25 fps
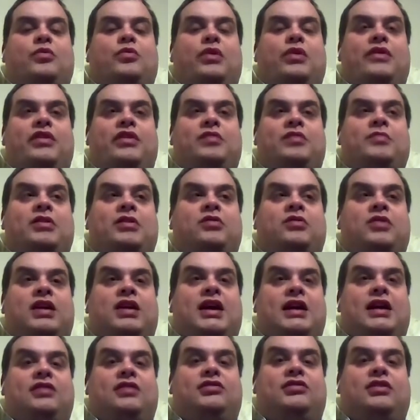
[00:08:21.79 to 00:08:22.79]
one of those opposed to a
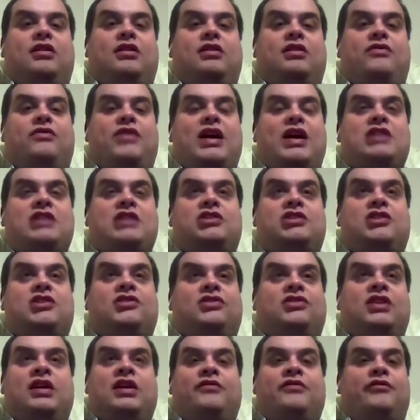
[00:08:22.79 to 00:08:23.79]
K series, the
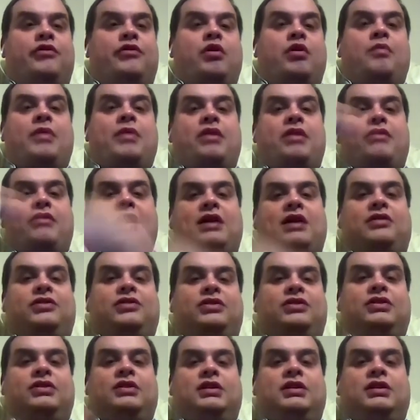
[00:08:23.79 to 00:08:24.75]
engine's the wrong way round.